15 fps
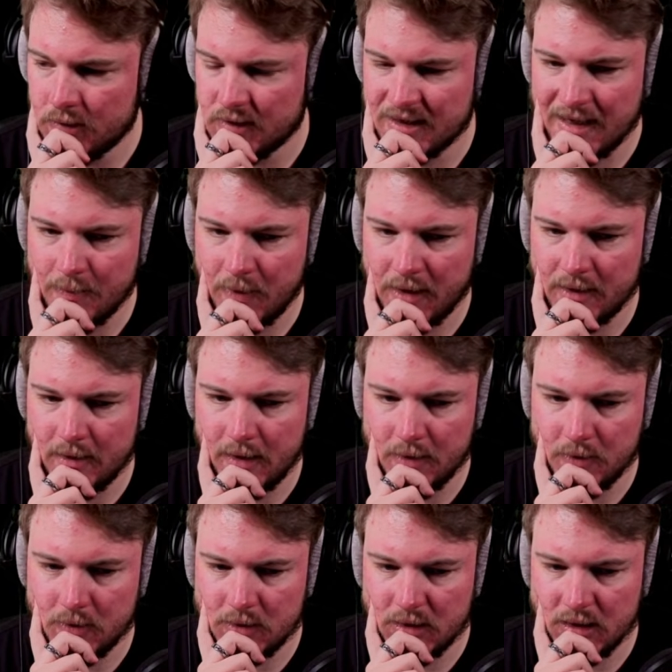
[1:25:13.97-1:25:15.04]
the same way
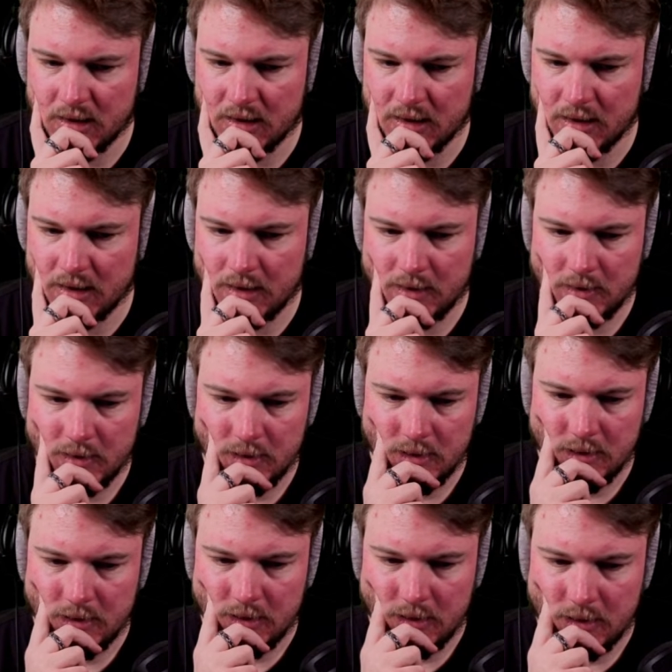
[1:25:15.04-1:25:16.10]
that you just did.
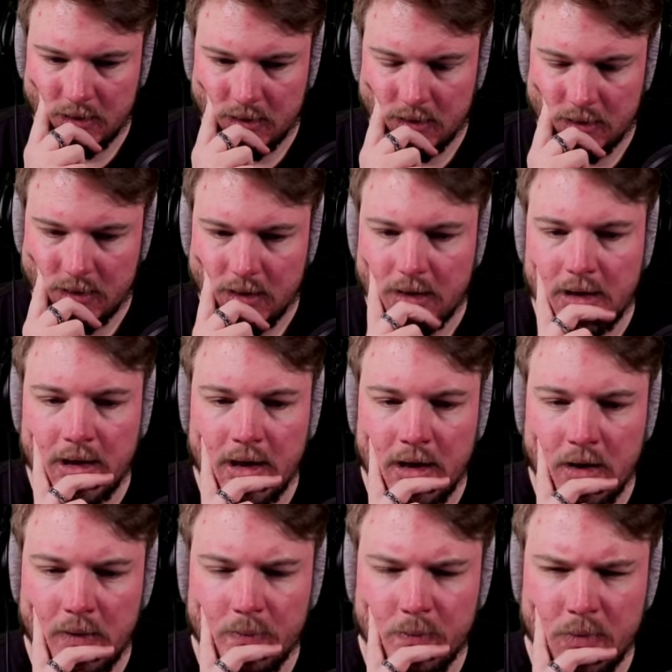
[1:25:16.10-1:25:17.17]

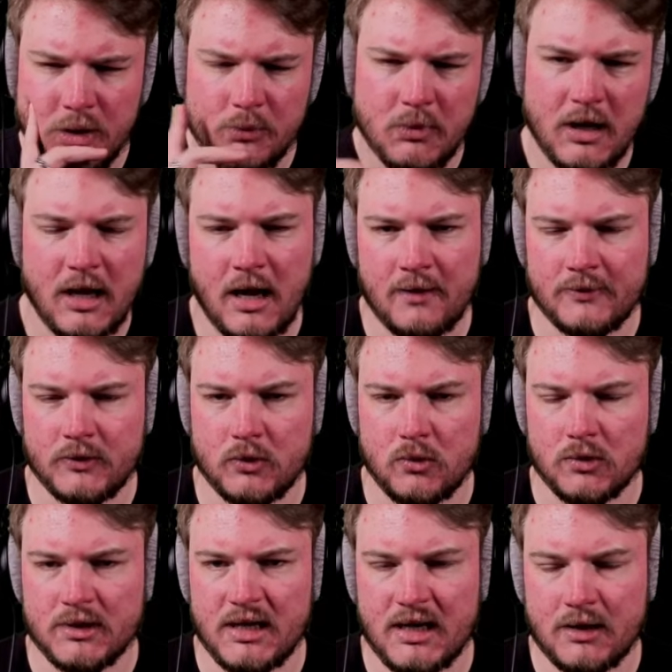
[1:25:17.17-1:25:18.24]
But you might have to
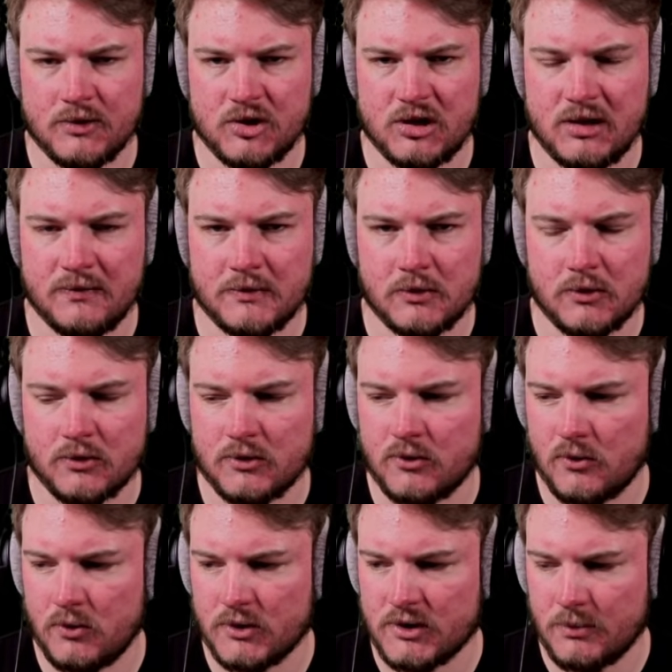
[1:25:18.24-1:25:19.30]
hold down shift or
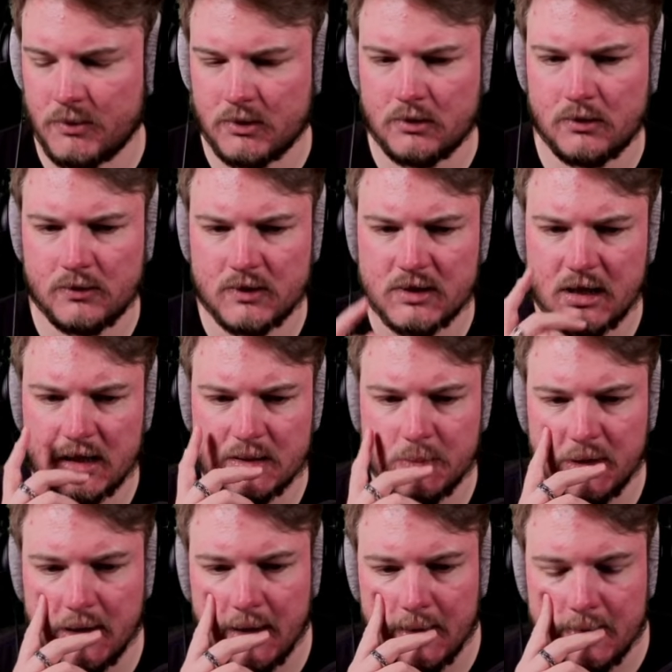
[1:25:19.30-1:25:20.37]
control or something along those lines.
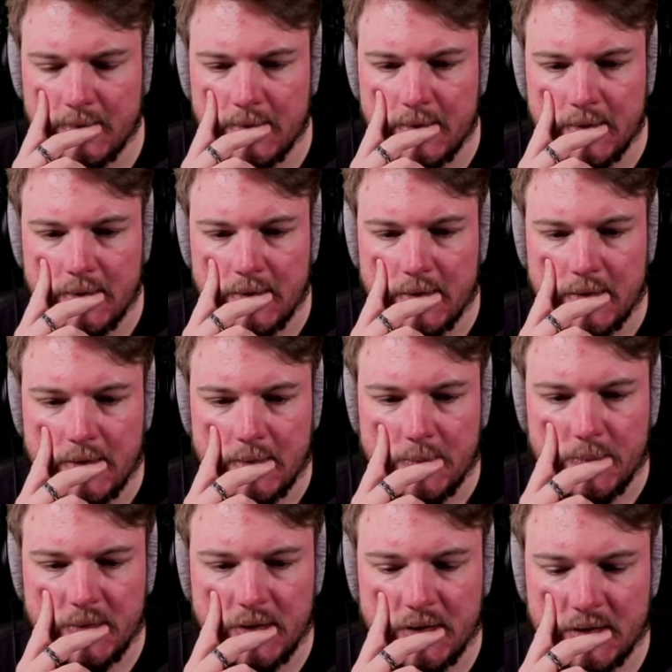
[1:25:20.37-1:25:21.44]
But yeah,
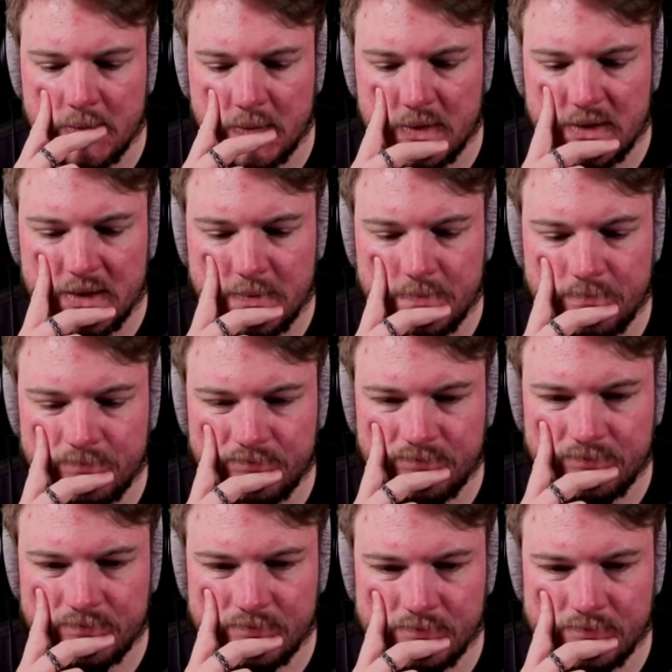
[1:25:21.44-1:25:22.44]
but there was some.